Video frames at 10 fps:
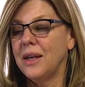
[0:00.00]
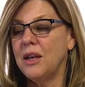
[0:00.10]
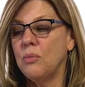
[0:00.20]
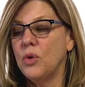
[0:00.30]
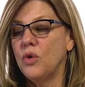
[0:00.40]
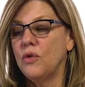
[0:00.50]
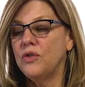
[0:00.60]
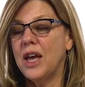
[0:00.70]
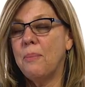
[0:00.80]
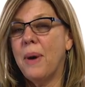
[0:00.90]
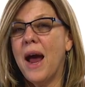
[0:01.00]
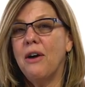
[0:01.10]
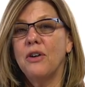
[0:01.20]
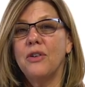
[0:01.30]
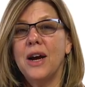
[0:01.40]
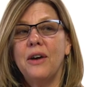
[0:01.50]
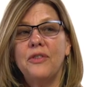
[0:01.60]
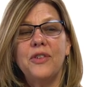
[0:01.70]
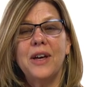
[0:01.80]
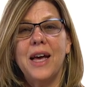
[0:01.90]
it moves a
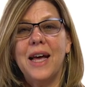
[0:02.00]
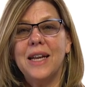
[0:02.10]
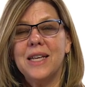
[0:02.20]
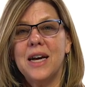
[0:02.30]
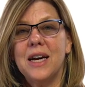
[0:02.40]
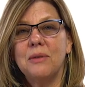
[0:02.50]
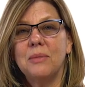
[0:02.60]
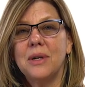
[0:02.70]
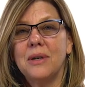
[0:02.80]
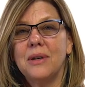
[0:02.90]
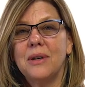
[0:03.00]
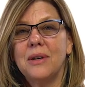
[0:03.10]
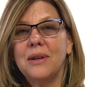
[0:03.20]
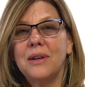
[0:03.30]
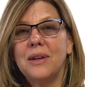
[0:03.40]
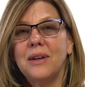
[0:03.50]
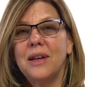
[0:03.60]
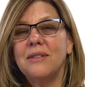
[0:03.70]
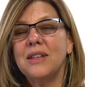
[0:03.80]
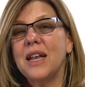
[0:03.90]
paragraph at a time
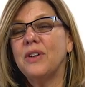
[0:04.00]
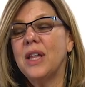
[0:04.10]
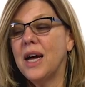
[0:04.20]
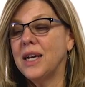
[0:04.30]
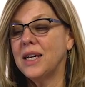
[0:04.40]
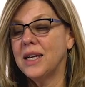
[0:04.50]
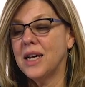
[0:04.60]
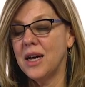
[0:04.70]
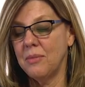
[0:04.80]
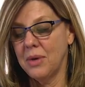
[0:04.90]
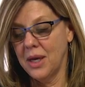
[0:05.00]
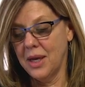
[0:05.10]
instead of a line at a time.